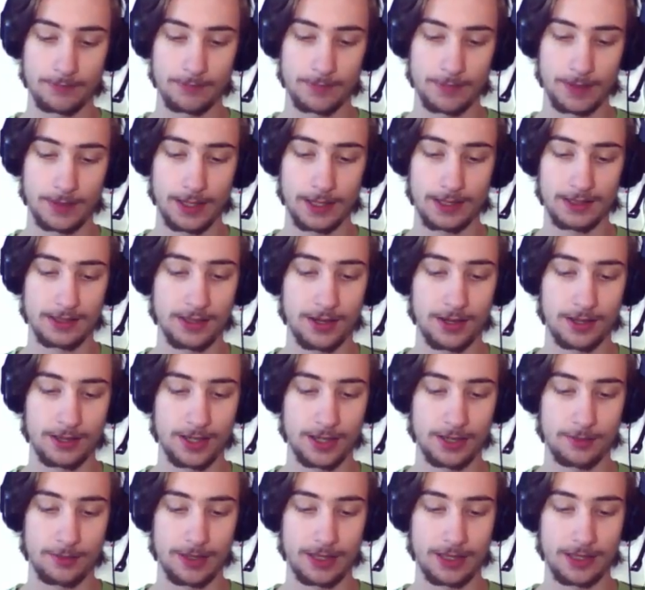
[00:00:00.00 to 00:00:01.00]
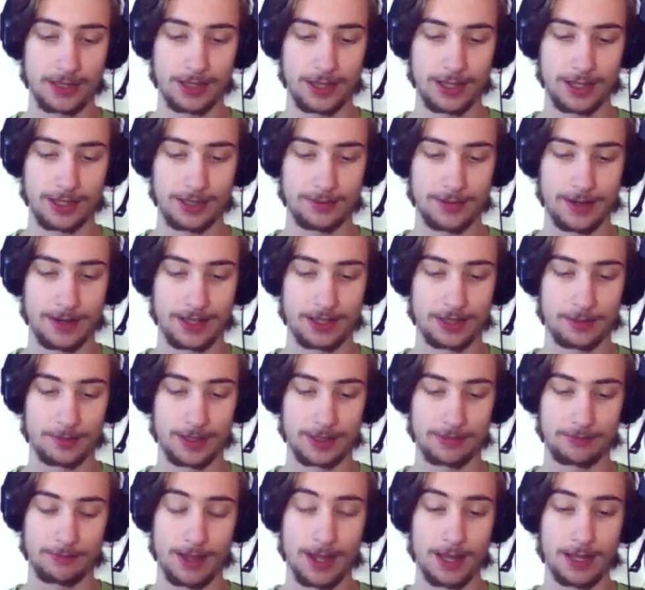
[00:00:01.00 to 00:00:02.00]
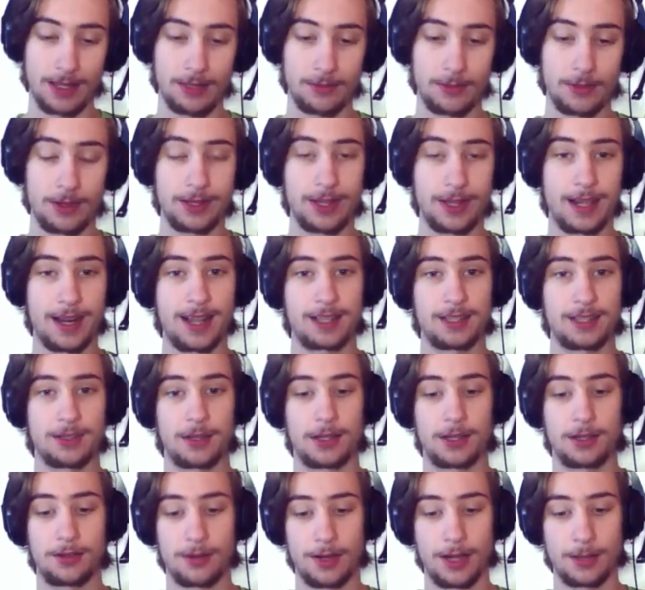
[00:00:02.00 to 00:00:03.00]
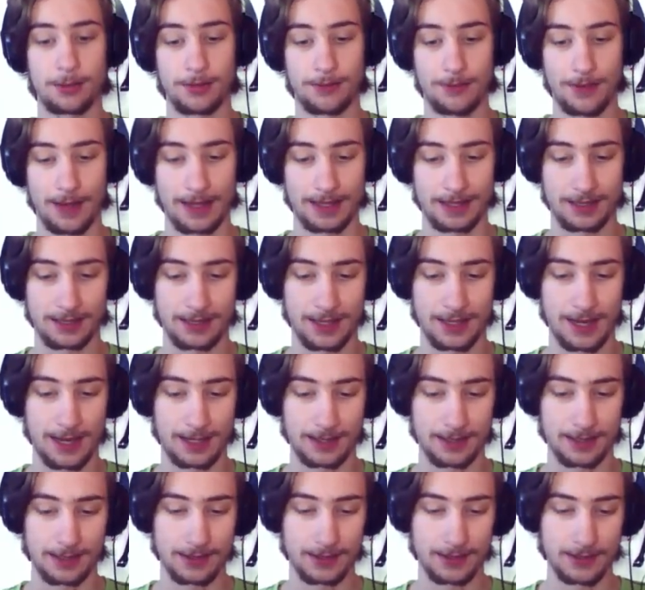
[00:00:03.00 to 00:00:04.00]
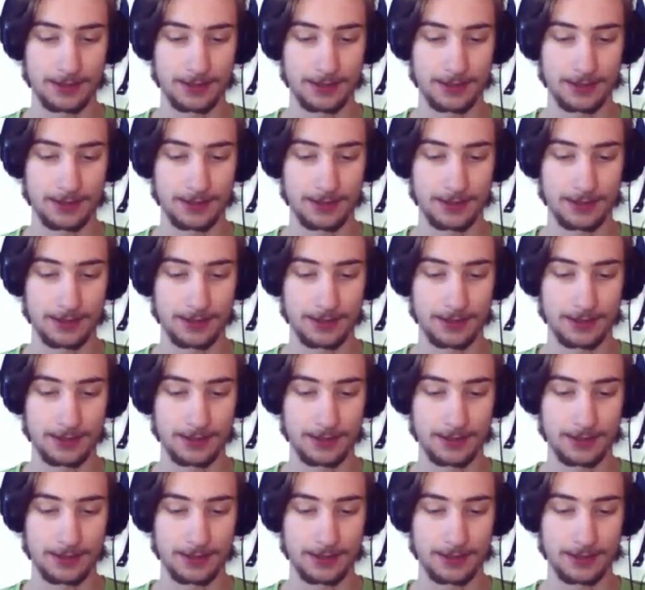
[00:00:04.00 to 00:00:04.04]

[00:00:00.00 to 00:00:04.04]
it's not going to be Chun-Li Ranger, but anyone that has an incredibly fast attack,